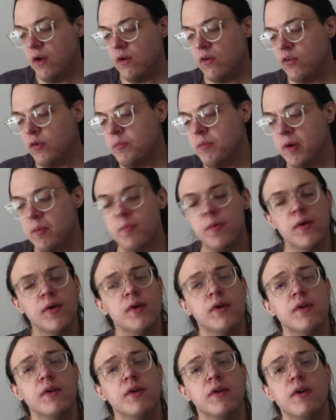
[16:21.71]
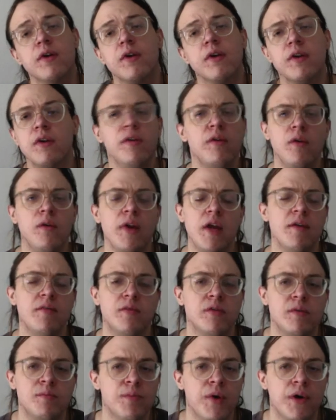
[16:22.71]
remember, you don't
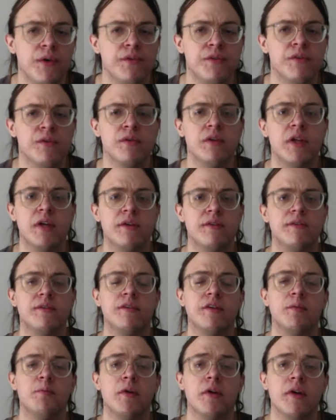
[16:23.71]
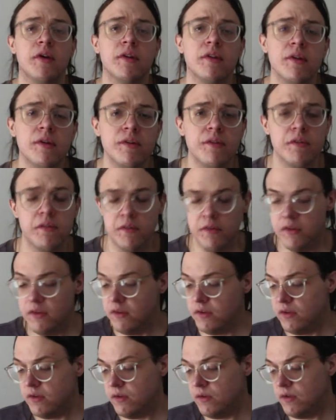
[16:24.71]
have to impose your relationship on others.
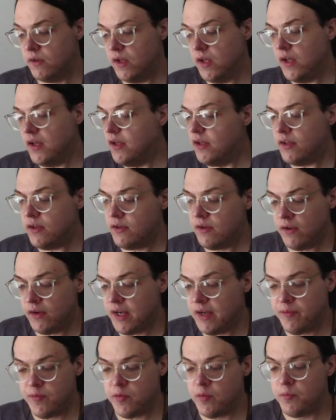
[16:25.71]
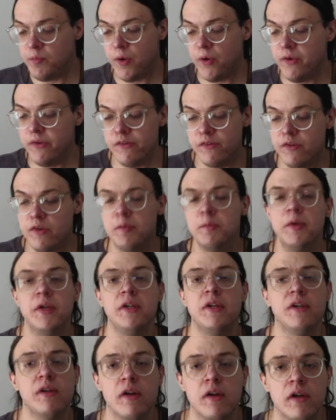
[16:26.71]
You don't have to impose your
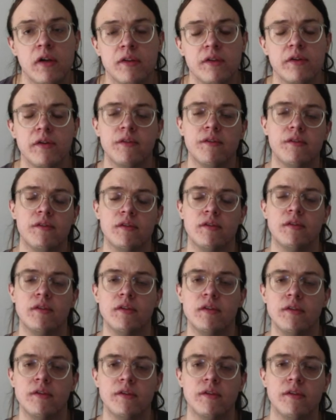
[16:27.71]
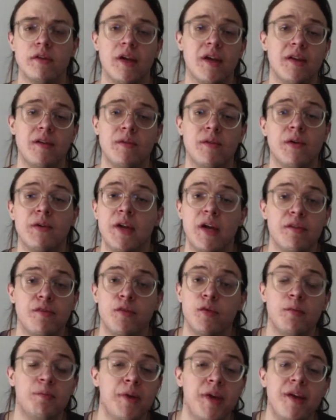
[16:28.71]
opinion on others. And you don't
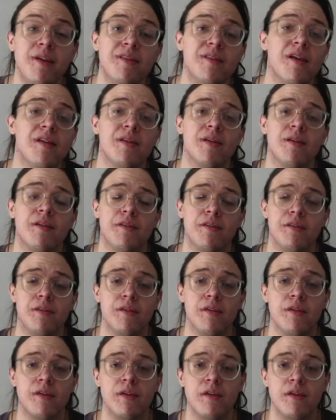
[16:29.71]
have to appease others.